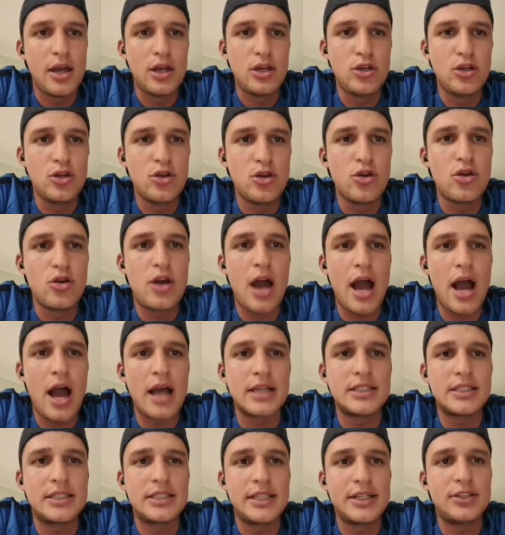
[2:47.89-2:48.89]
you
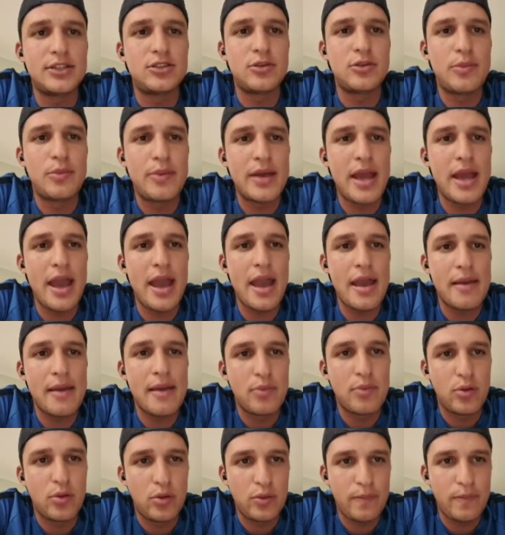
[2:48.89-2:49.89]
guys need to be
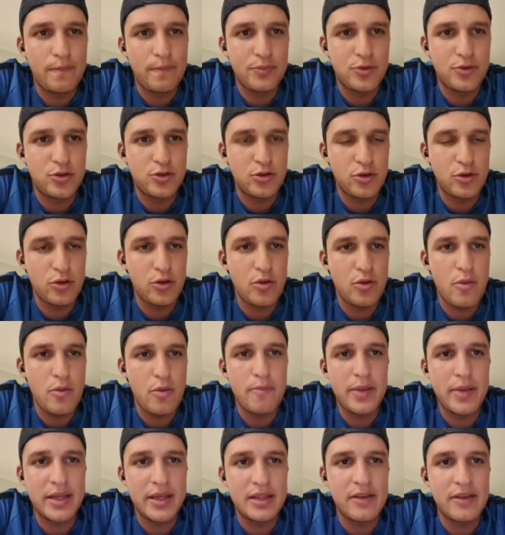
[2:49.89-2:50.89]
able to
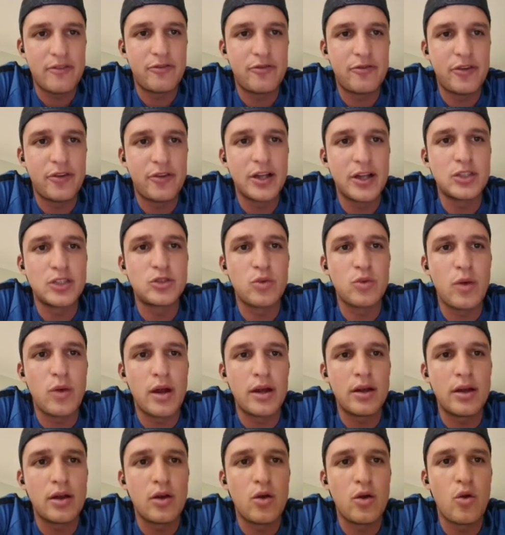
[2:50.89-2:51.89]
be the first
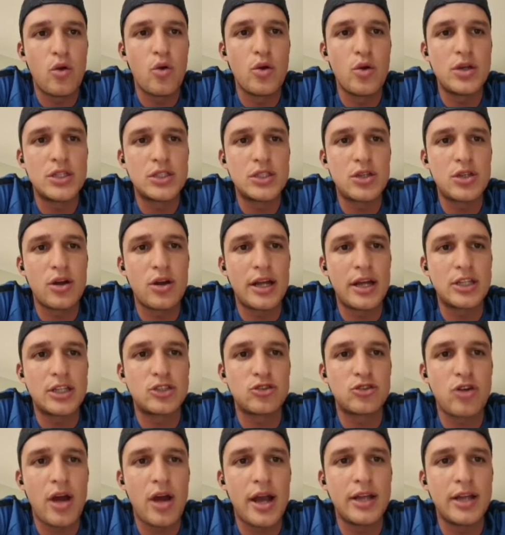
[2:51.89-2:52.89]
one who is gonna
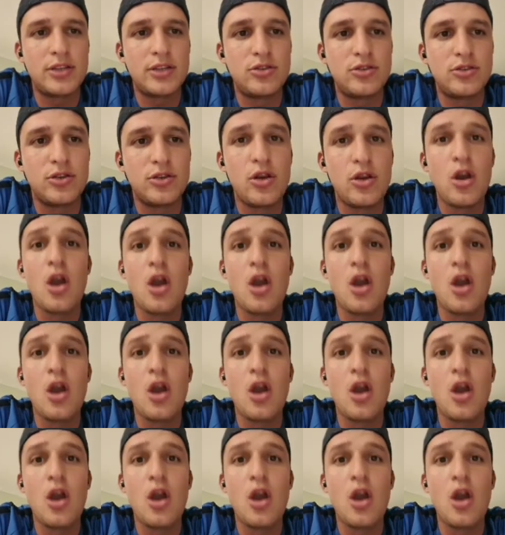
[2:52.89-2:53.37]
try to